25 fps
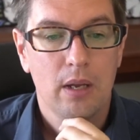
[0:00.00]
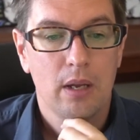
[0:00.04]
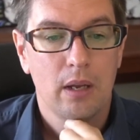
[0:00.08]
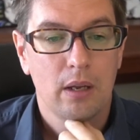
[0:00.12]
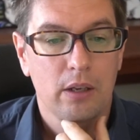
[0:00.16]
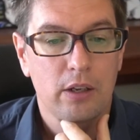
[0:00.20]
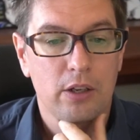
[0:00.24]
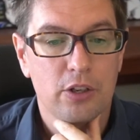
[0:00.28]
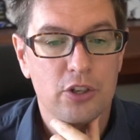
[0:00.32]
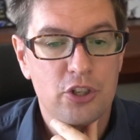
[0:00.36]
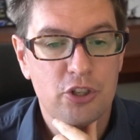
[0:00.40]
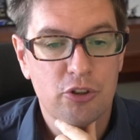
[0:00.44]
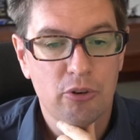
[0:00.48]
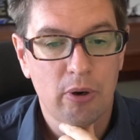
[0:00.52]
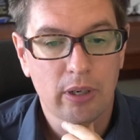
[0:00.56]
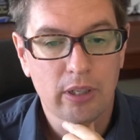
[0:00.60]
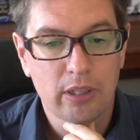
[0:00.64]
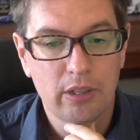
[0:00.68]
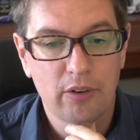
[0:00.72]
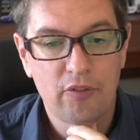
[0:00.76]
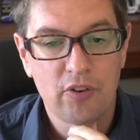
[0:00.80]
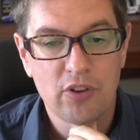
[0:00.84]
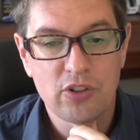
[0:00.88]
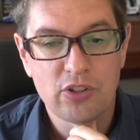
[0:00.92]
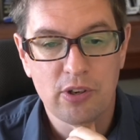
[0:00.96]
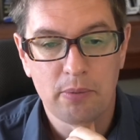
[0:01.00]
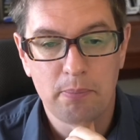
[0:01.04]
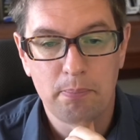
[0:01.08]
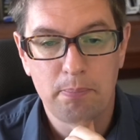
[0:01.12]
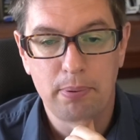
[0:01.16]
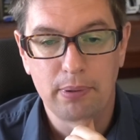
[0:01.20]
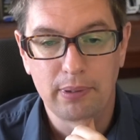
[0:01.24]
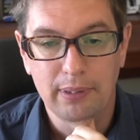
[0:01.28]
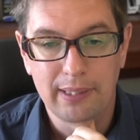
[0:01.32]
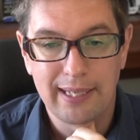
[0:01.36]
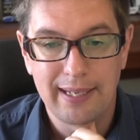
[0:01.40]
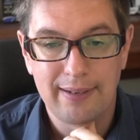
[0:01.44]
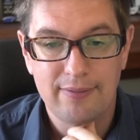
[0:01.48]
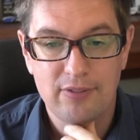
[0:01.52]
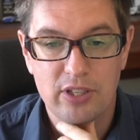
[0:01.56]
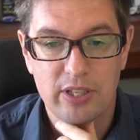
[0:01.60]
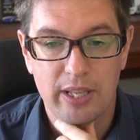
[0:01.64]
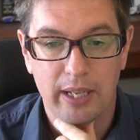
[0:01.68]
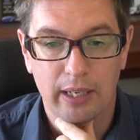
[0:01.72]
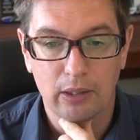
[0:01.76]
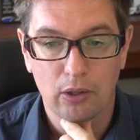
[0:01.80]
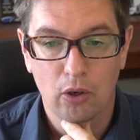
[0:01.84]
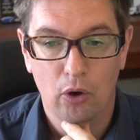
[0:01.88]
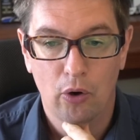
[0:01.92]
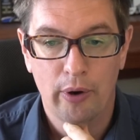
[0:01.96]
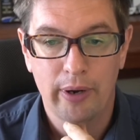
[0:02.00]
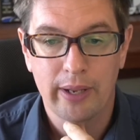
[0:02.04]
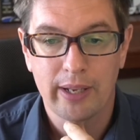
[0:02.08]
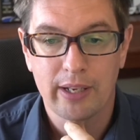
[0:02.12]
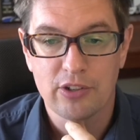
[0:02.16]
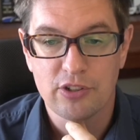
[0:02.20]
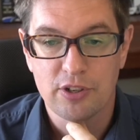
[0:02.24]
Constructivism believes that learning is